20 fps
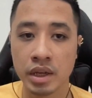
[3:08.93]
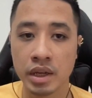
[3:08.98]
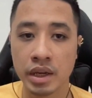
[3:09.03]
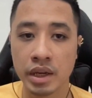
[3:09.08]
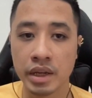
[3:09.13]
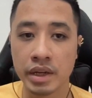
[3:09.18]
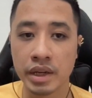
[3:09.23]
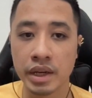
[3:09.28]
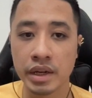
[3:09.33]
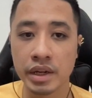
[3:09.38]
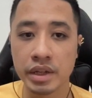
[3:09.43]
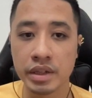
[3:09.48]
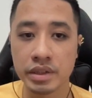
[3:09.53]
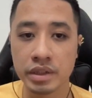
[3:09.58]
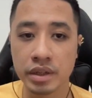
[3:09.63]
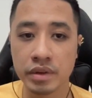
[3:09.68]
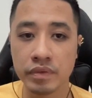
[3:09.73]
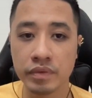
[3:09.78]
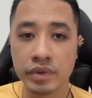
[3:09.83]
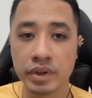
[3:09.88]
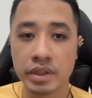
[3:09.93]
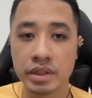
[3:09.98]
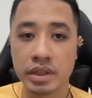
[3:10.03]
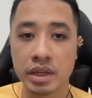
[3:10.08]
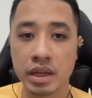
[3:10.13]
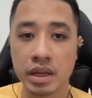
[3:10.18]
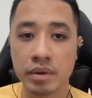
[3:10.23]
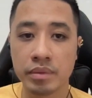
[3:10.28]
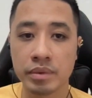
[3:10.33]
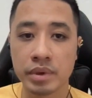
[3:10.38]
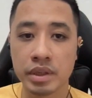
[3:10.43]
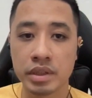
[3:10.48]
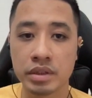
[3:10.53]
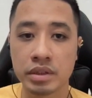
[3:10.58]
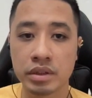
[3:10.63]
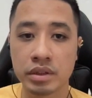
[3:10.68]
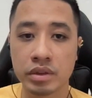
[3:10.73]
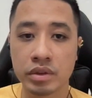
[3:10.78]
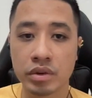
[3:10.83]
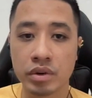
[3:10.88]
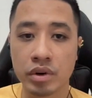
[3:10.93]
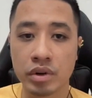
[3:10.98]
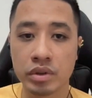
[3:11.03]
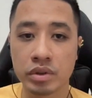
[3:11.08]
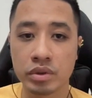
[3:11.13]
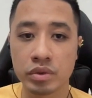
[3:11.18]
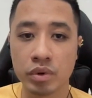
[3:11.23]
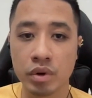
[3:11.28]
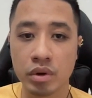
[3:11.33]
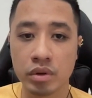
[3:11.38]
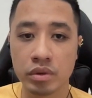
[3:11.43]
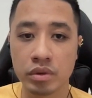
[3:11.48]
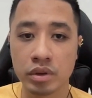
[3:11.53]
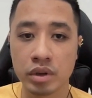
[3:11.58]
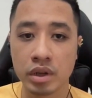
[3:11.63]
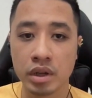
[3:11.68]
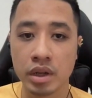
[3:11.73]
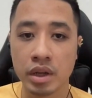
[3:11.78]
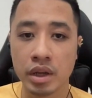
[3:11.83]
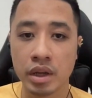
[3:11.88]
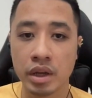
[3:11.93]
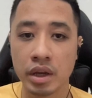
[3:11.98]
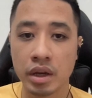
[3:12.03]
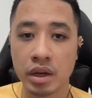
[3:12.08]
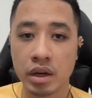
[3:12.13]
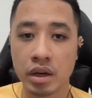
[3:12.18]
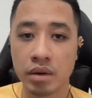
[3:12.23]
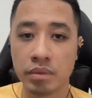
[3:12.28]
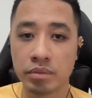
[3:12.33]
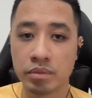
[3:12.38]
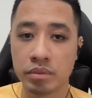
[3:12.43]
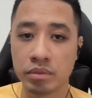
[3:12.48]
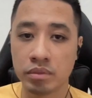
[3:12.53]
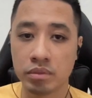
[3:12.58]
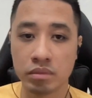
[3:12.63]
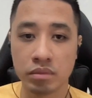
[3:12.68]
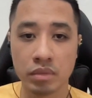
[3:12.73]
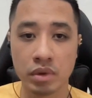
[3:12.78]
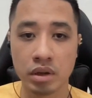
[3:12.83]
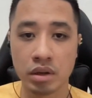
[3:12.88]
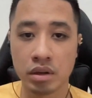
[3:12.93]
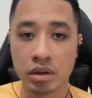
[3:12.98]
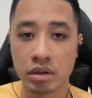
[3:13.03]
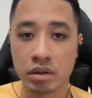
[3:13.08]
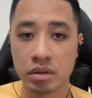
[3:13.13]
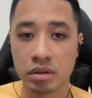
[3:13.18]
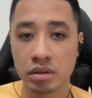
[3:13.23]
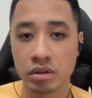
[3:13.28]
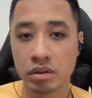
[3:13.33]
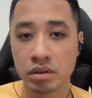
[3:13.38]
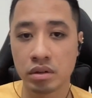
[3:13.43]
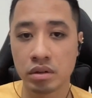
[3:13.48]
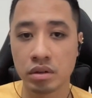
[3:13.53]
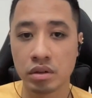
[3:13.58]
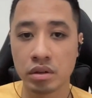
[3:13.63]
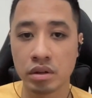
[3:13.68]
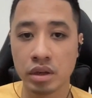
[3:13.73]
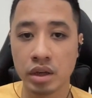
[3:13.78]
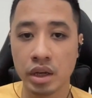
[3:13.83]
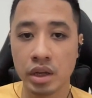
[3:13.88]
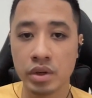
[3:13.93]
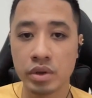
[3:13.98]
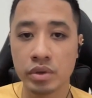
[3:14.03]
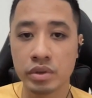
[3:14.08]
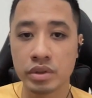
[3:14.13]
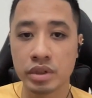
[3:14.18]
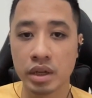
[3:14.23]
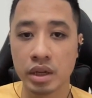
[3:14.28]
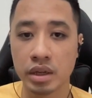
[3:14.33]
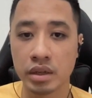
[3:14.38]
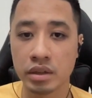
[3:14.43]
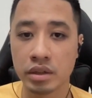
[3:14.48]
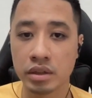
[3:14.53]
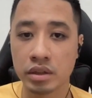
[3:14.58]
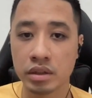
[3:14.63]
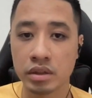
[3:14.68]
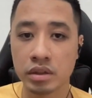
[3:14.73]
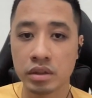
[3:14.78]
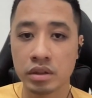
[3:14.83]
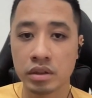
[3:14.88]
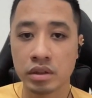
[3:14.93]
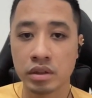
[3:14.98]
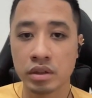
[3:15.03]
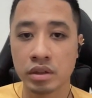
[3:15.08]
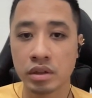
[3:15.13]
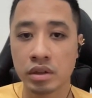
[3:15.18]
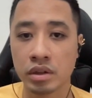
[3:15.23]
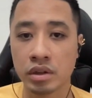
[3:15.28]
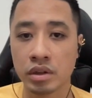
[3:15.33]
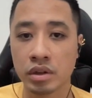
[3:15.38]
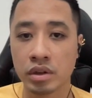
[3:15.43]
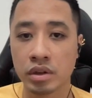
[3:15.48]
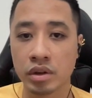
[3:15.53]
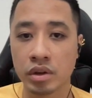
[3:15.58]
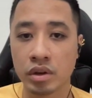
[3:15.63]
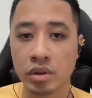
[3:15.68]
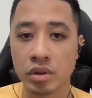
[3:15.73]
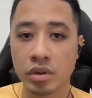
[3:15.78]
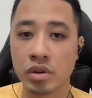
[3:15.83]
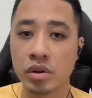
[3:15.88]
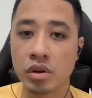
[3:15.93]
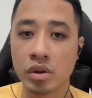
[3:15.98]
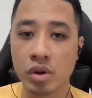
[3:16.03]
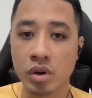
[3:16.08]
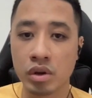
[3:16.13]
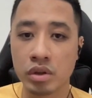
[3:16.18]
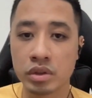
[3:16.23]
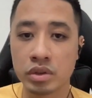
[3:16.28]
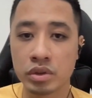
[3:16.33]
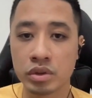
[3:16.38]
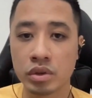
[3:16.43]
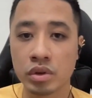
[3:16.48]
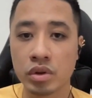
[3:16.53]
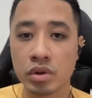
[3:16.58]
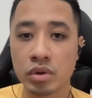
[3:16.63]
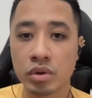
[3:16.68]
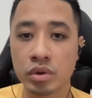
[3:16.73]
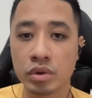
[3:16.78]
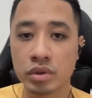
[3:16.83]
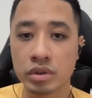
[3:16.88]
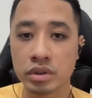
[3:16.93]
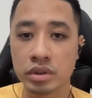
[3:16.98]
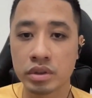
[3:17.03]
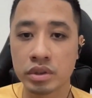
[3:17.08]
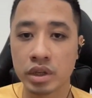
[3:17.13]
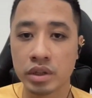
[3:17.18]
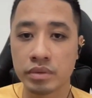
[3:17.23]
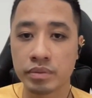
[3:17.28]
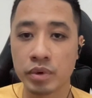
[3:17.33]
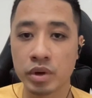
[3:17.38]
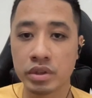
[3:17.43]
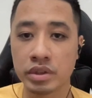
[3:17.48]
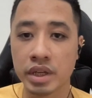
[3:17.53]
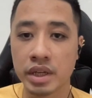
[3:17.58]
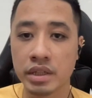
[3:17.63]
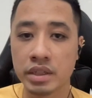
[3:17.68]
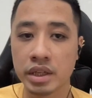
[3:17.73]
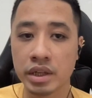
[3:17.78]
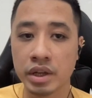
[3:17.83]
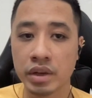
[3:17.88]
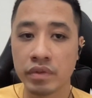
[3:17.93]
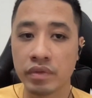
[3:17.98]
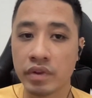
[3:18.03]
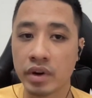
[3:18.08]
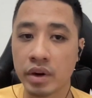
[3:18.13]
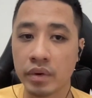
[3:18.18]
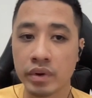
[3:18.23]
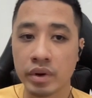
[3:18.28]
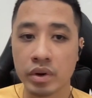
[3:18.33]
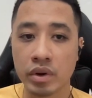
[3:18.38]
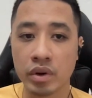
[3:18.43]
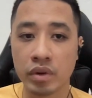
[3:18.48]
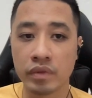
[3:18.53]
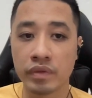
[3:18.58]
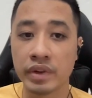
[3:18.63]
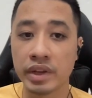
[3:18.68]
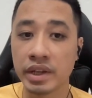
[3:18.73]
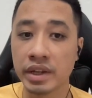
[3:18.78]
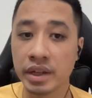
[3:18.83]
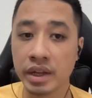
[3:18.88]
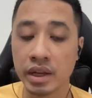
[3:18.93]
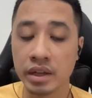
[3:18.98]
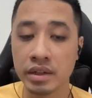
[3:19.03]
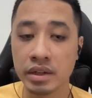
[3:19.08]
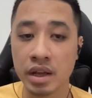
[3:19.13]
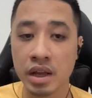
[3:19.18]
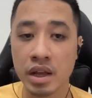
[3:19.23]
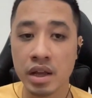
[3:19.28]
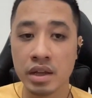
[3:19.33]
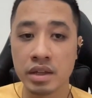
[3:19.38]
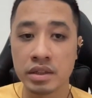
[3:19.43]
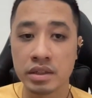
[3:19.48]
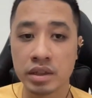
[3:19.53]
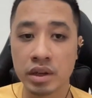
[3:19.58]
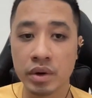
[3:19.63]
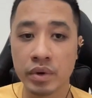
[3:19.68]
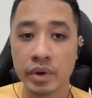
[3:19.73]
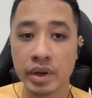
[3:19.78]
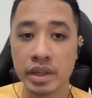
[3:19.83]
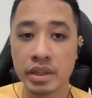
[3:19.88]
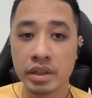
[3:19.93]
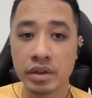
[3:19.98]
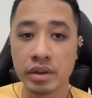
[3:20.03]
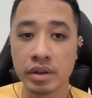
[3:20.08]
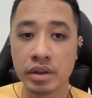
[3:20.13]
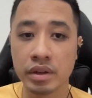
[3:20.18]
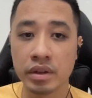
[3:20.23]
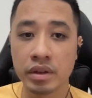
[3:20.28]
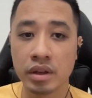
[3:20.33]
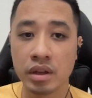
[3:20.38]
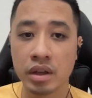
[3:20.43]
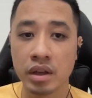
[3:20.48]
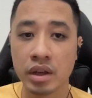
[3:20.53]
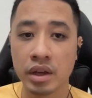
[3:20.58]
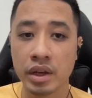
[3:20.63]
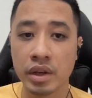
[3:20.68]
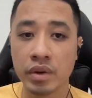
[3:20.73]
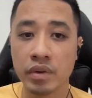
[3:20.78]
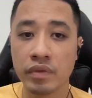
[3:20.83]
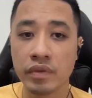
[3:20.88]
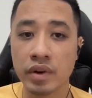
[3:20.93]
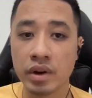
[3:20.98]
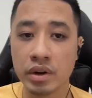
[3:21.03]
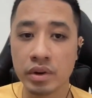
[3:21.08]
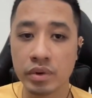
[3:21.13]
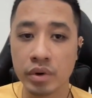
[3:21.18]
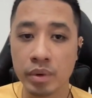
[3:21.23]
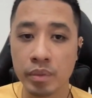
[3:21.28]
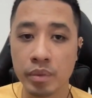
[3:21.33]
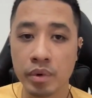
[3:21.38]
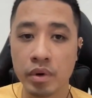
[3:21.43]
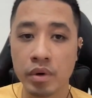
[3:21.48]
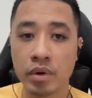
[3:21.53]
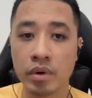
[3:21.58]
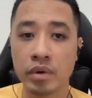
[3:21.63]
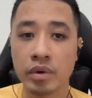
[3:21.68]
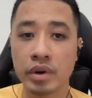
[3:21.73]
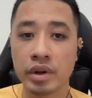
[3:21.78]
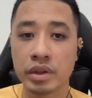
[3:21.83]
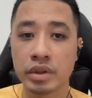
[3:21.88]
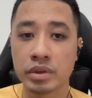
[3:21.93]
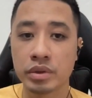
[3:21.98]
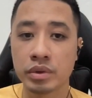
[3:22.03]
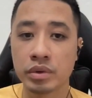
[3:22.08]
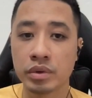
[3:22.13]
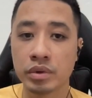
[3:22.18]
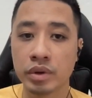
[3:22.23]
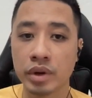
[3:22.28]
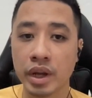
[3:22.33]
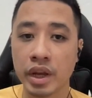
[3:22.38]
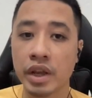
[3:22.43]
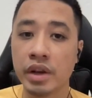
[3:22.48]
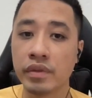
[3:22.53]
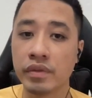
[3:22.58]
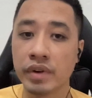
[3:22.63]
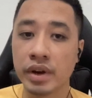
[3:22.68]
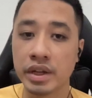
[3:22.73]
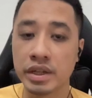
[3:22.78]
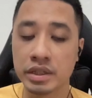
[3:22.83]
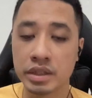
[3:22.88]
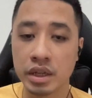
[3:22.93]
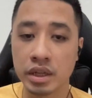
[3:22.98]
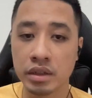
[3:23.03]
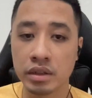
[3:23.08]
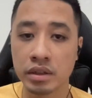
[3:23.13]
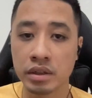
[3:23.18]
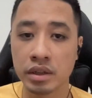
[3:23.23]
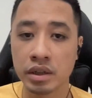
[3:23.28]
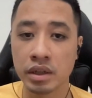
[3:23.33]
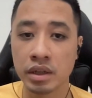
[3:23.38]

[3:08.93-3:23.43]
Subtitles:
In addition, Vietnam is a crossroad of Indochina. Coastal goods transportation is very convenient, so it is vulnerable to invasion.